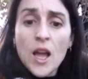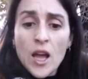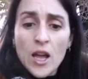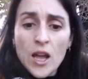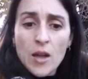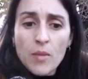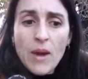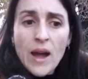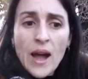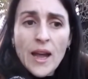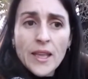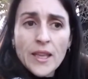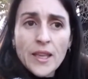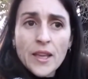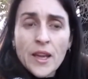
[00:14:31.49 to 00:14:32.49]

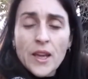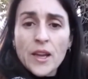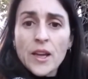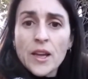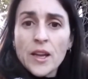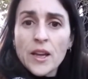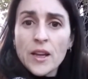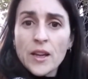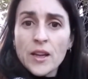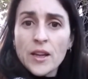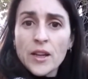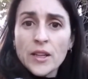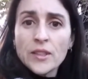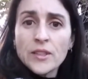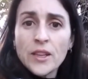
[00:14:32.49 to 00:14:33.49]
by
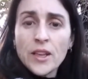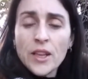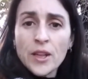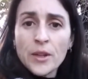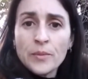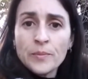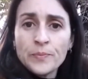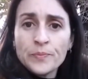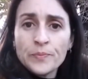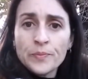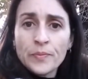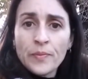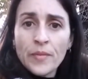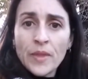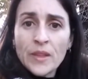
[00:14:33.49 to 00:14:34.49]

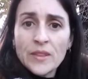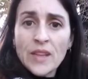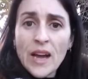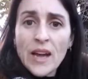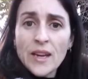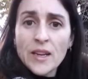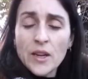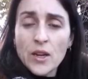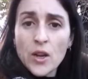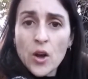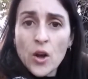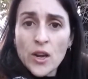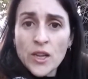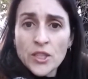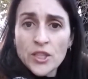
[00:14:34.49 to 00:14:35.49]
the dark
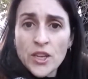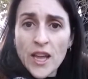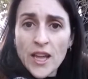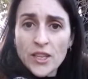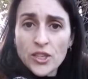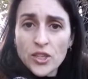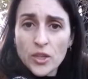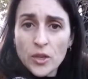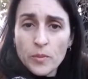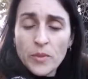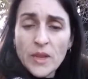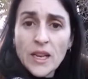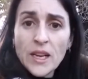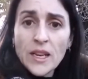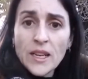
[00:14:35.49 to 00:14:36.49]
orange edge
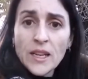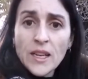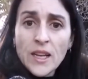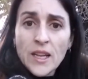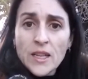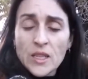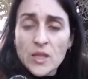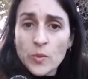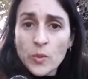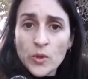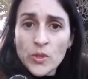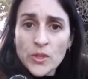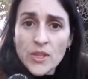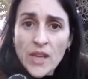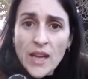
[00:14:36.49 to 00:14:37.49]
bill,
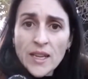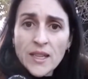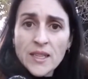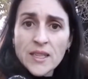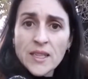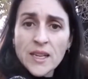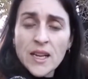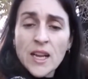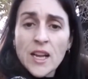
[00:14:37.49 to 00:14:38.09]
small sides,